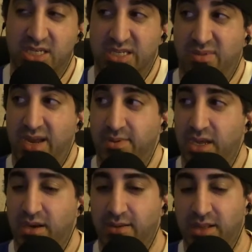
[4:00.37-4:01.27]
just my
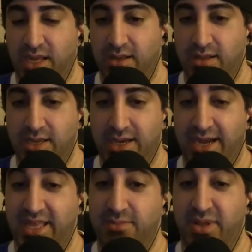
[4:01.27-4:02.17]
opinion. I mean, like
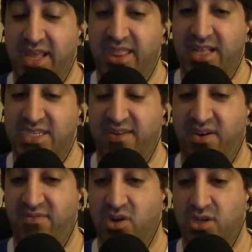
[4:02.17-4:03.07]
I think, but I think it's
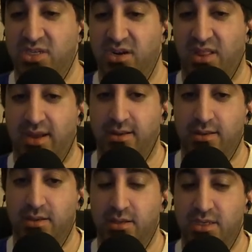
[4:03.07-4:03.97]
different if you're considering like
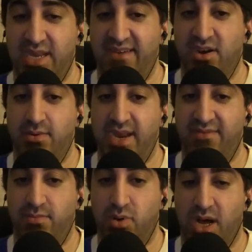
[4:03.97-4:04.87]
David
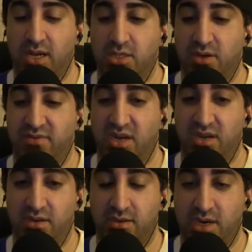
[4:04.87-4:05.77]
David Brock. So if you're
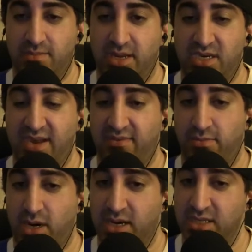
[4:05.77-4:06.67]
talking, talking about David
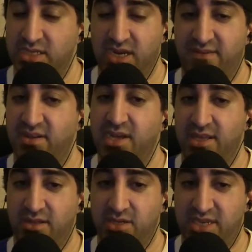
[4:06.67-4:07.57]
Brock and stuff,
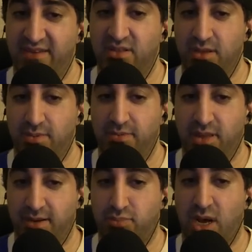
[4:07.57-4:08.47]
there's definitely people
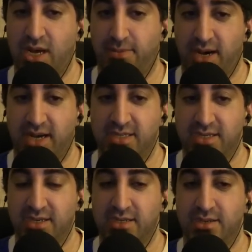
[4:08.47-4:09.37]
like Brock
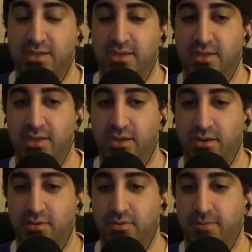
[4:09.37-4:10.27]
bots and you
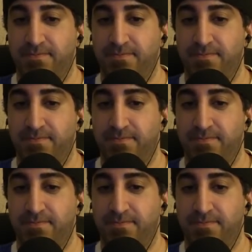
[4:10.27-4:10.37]
know